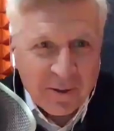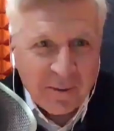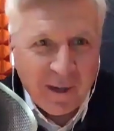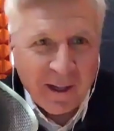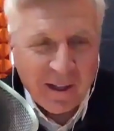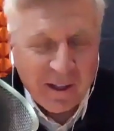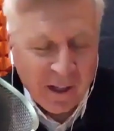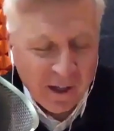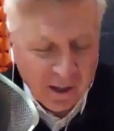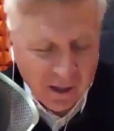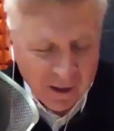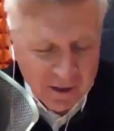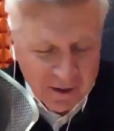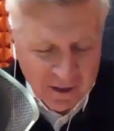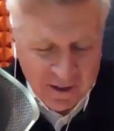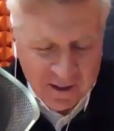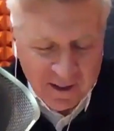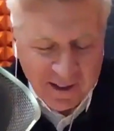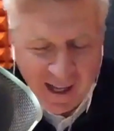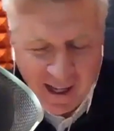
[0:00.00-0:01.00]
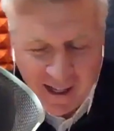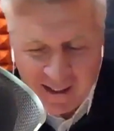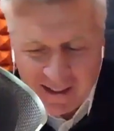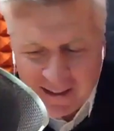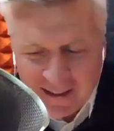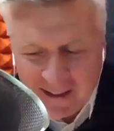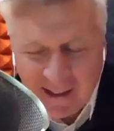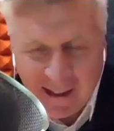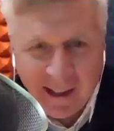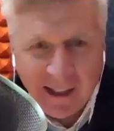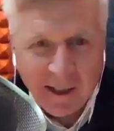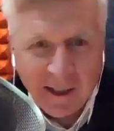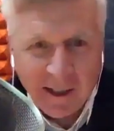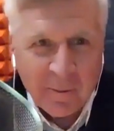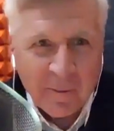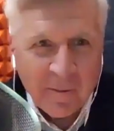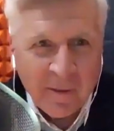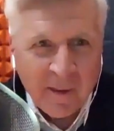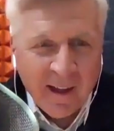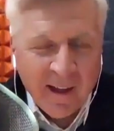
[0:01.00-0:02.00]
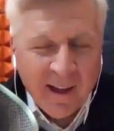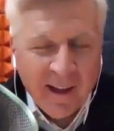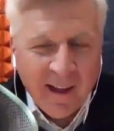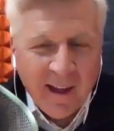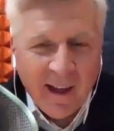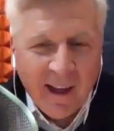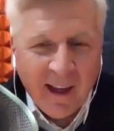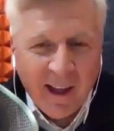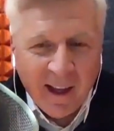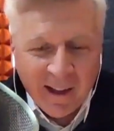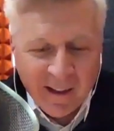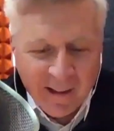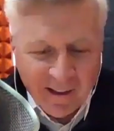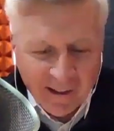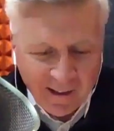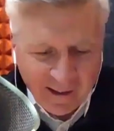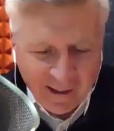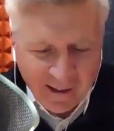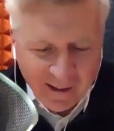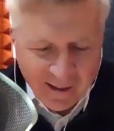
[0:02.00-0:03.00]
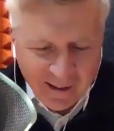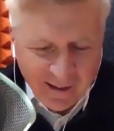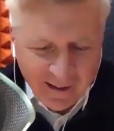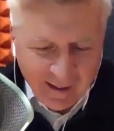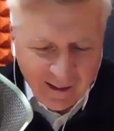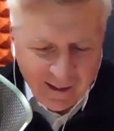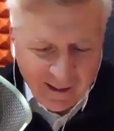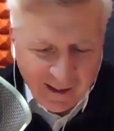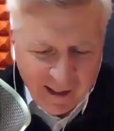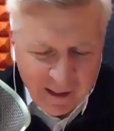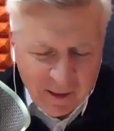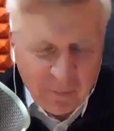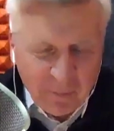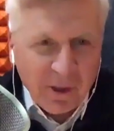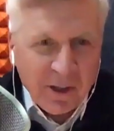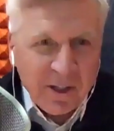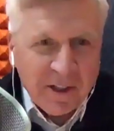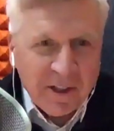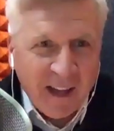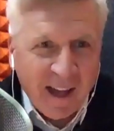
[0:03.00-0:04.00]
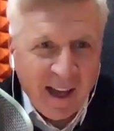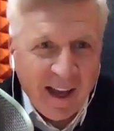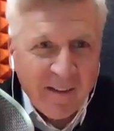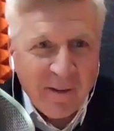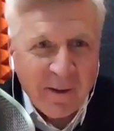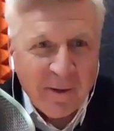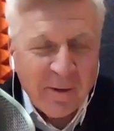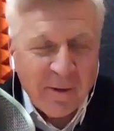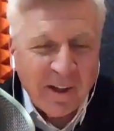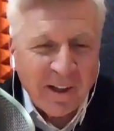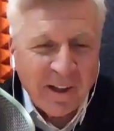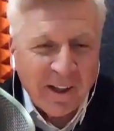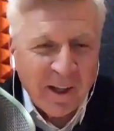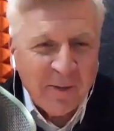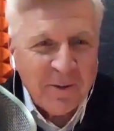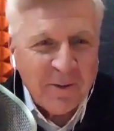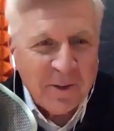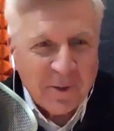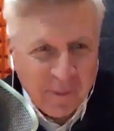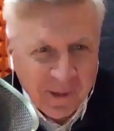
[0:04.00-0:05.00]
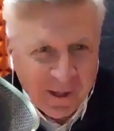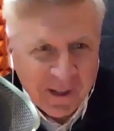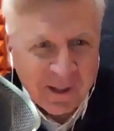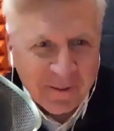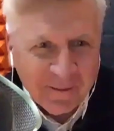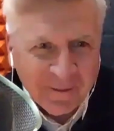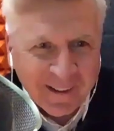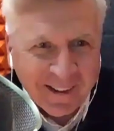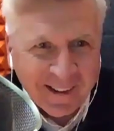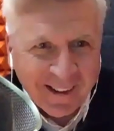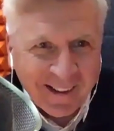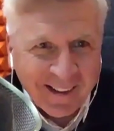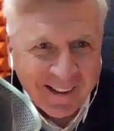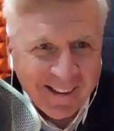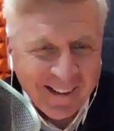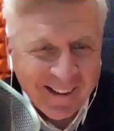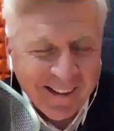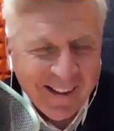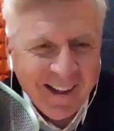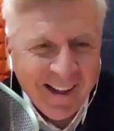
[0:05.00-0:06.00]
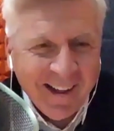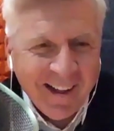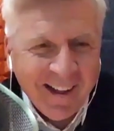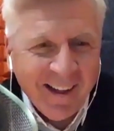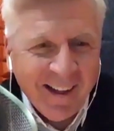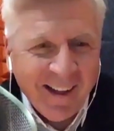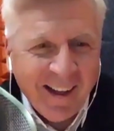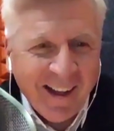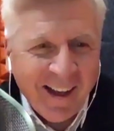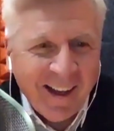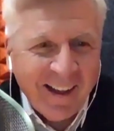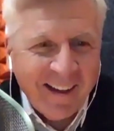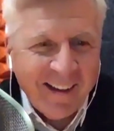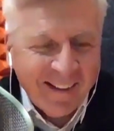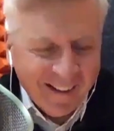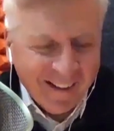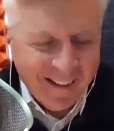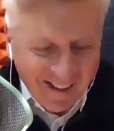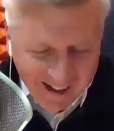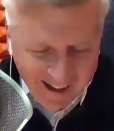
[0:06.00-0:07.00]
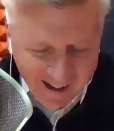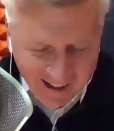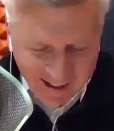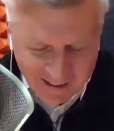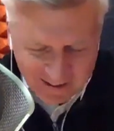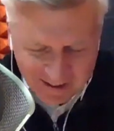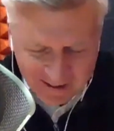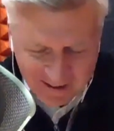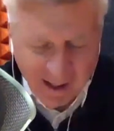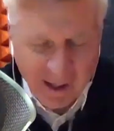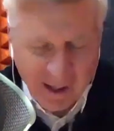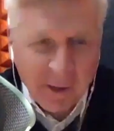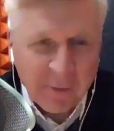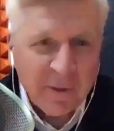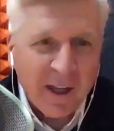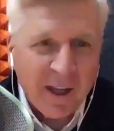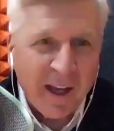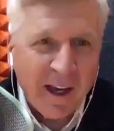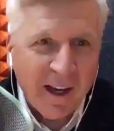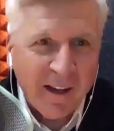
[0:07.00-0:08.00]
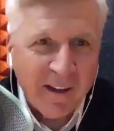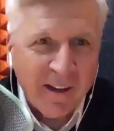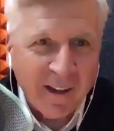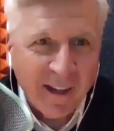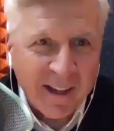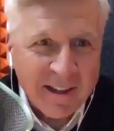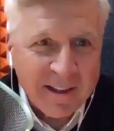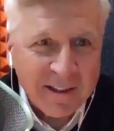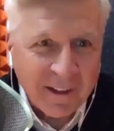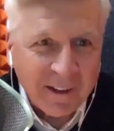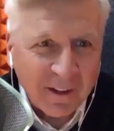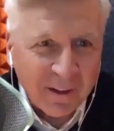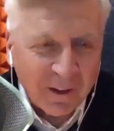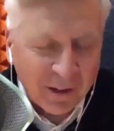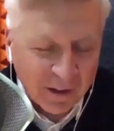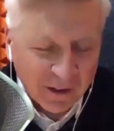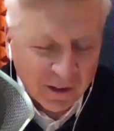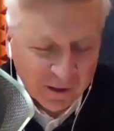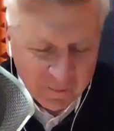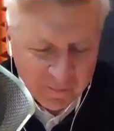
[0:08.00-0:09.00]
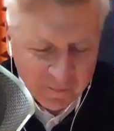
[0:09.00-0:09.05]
My youngest is 19, and he's pretty savvy when it comes to spending money. And I sat him down and I said, look,